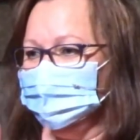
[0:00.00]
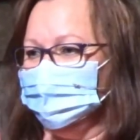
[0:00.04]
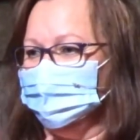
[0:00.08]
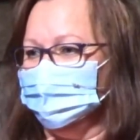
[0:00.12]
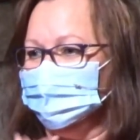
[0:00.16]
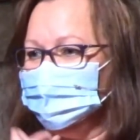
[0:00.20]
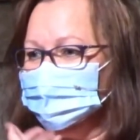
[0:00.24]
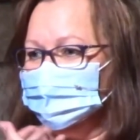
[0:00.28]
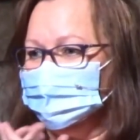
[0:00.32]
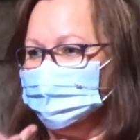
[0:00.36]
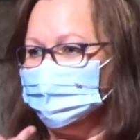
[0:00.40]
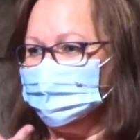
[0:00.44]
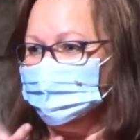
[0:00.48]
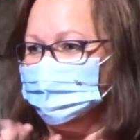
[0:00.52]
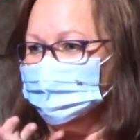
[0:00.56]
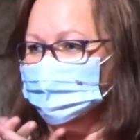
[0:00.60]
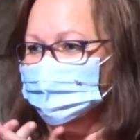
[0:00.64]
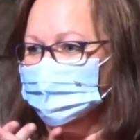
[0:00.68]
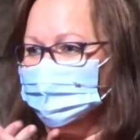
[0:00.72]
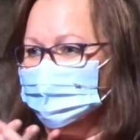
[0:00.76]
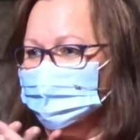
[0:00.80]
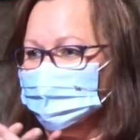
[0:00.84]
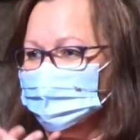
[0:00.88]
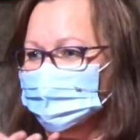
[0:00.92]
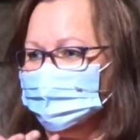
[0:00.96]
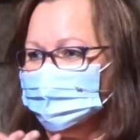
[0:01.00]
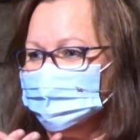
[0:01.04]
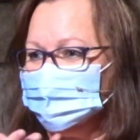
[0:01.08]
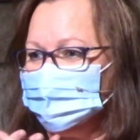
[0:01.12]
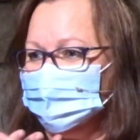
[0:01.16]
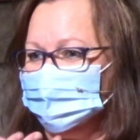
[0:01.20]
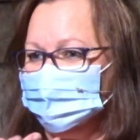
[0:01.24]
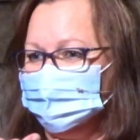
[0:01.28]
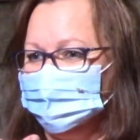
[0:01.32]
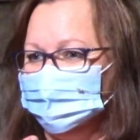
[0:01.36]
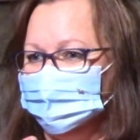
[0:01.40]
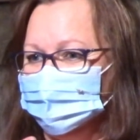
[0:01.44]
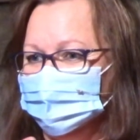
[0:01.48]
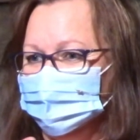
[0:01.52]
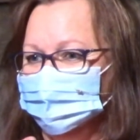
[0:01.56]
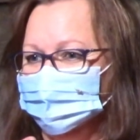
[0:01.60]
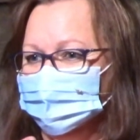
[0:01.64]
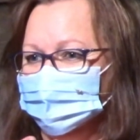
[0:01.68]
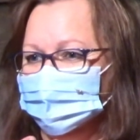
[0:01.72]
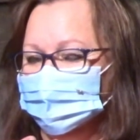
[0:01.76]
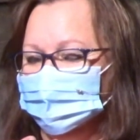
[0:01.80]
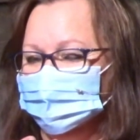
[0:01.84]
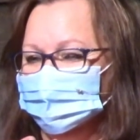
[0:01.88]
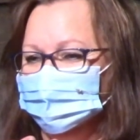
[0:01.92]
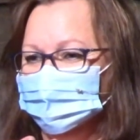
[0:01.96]
open the door, there's all the
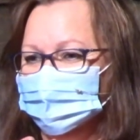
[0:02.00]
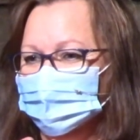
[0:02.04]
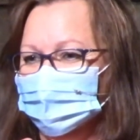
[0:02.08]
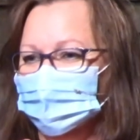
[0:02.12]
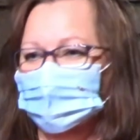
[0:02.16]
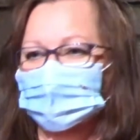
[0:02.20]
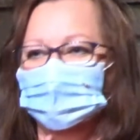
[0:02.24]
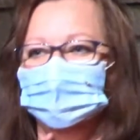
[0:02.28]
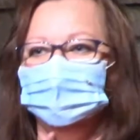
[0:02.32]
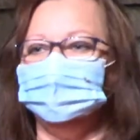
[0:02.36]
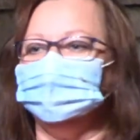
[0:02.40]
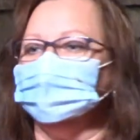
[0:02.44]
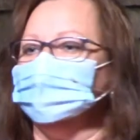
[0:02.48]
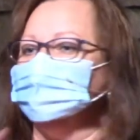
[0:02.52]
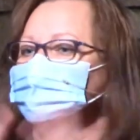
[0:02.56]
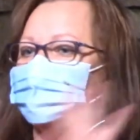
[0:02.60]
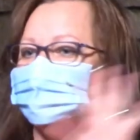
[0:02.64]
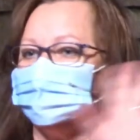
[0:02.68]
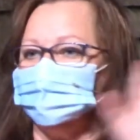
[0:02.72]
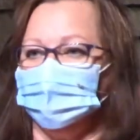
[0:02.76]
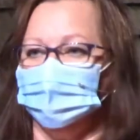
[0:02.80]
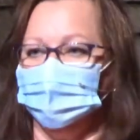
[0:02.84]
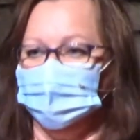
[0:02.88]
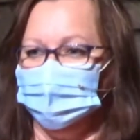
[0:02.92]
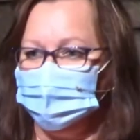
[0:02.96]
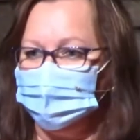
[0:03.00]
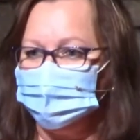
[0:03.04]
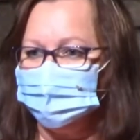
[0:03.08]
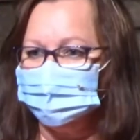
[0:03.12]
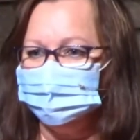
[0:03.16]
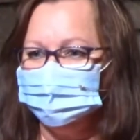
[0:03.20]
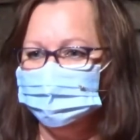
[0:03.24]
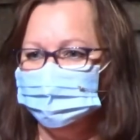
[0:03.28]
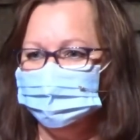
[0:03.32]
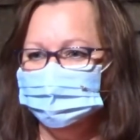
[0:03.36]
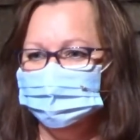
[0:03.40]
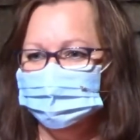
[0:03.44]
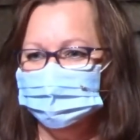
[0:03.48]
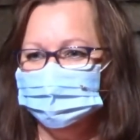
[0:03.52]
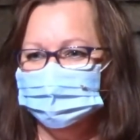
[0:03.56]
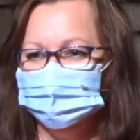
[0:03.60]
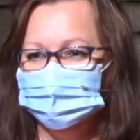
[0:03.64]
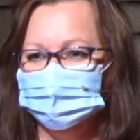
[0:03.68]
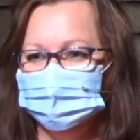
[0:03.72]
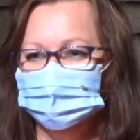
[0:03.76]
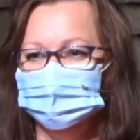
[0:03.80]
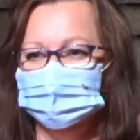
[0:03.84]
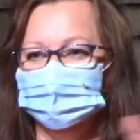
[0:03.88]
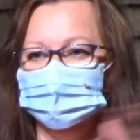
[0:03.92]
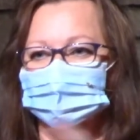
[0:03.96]
people? That was wrong.
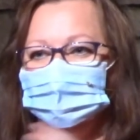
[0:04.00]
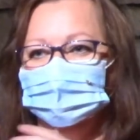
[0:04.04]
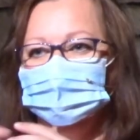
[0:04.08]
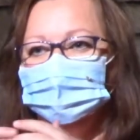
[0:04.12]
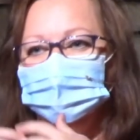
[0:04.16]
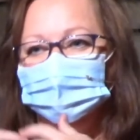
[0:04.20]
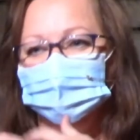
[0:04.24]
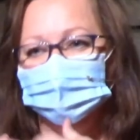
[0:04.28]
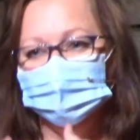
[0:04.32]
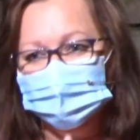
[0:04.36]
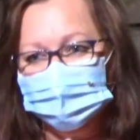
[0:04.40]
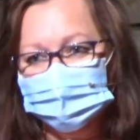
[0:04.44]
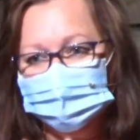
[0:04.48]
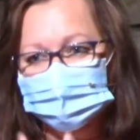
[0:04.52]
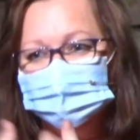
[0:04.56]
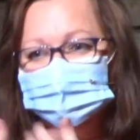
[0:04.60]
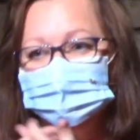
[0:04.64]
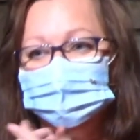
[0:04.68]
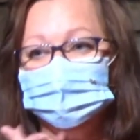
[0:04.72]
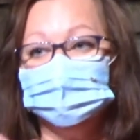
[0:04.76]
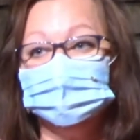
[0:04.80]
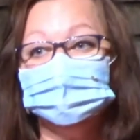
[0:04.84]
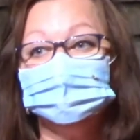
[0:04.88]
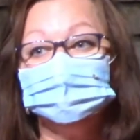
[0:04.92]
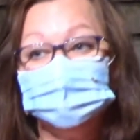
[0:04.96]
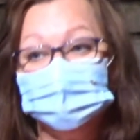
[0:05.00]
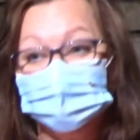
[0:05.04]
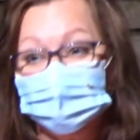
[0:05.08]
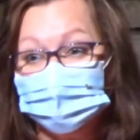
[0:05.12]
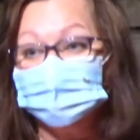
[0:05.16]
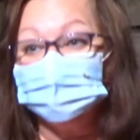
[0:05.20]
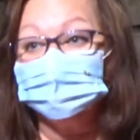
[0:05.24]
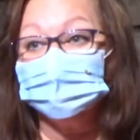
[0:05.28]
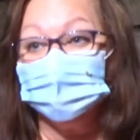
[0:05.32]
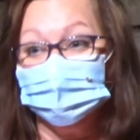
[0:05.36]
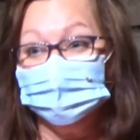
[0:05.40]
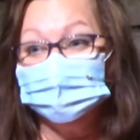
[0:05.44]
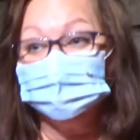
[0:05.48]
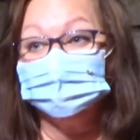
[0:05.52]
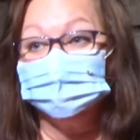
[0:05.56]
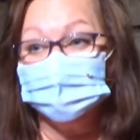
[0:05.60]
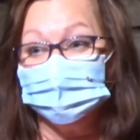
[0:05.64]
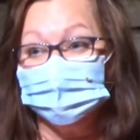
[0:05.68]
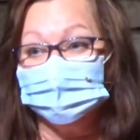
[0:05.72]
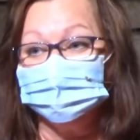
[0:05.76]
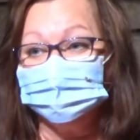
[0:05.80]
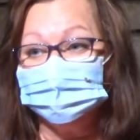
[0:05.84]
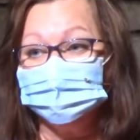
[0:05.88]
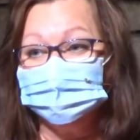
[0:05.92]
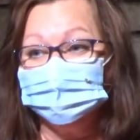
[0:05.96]
Open the doors, there's all the
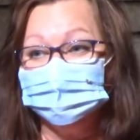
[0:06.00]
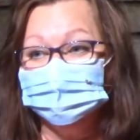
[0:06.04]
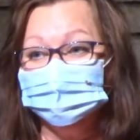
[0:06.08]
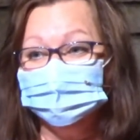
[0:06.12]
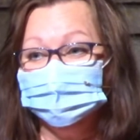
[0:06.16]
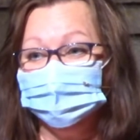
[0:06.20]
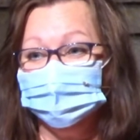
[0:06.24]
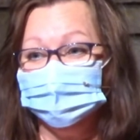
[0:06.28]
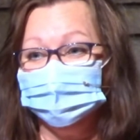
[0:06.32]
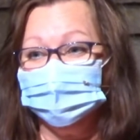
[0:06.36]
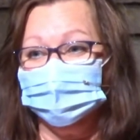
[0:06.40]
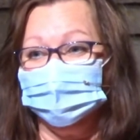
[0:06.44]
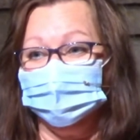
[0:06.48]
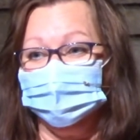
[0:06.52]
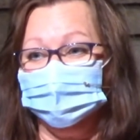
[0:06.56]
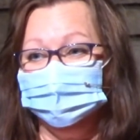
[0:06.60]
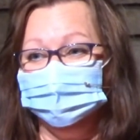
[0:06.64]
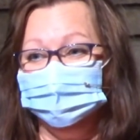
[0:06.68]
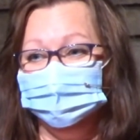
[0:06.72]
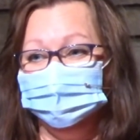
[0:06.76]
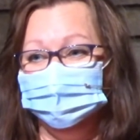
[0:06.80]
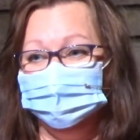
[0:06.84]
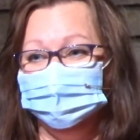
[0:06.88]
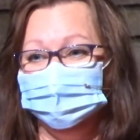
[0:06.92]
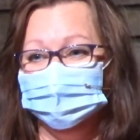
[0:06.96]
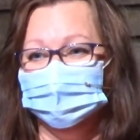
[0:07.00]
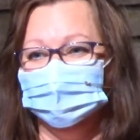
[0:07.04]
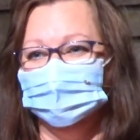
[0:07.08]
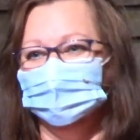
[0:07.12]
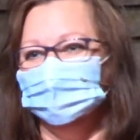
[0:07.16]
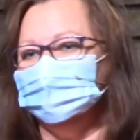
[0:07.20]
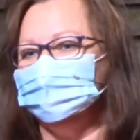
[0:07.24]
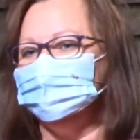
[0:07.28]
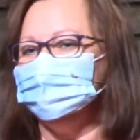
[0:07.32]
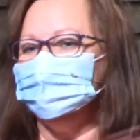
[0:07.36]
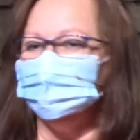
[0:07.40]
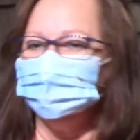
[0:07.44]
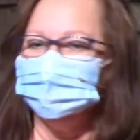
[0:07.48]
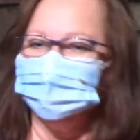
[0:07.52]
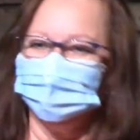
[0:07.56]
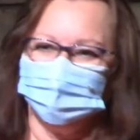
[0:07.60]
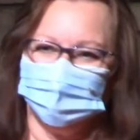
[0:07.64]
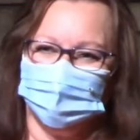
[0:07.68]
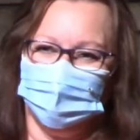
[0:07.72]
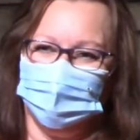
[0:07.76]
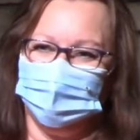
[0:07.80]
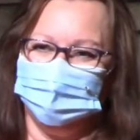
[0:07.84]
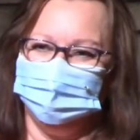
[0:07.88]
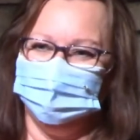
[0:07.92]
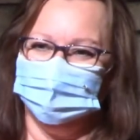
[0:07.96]
church. Okay? Doesn't
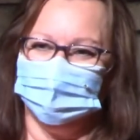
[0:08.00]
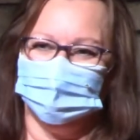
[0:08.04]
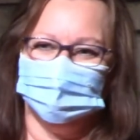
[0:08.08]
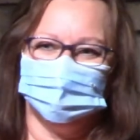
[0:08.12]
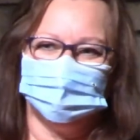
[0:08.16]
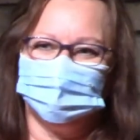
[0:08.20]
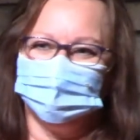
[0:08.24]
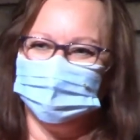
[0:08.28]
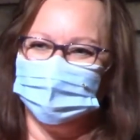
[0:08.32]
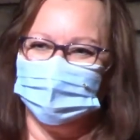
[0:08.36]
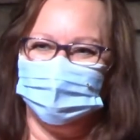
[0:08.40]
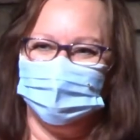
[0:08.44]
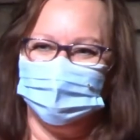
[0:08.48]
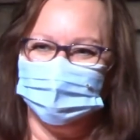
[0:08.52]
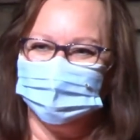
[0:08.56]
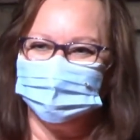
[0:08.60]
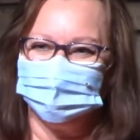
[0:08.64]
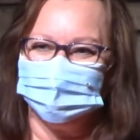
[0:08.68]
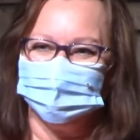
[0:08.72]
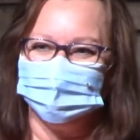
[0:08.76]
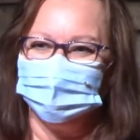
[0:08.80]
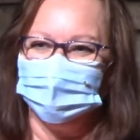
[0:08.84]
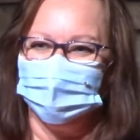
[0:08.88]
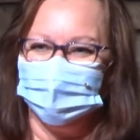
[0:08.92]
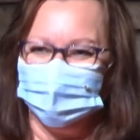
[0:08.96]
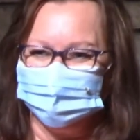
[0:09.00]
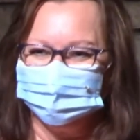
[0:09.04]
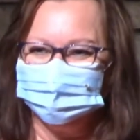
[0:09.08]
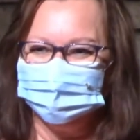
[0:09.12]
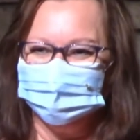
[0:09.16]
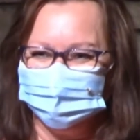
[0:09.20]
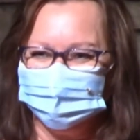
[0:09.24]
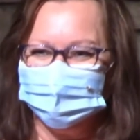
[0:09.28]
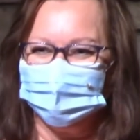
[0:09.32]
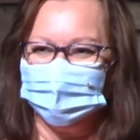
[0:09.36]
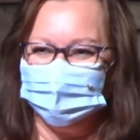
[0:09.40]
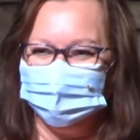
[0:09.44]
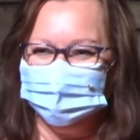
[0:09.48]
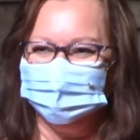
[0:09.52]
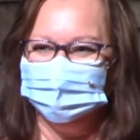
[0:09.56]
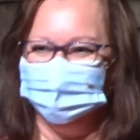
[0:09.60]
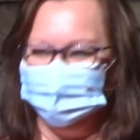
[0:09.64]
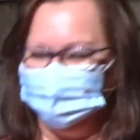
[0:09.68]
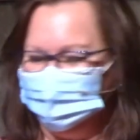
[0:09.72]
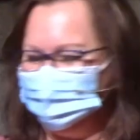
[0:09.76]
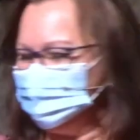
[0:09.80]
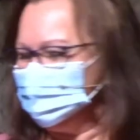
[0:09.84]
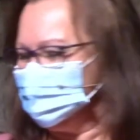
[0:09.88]
rhyme though, so we can't do that, right?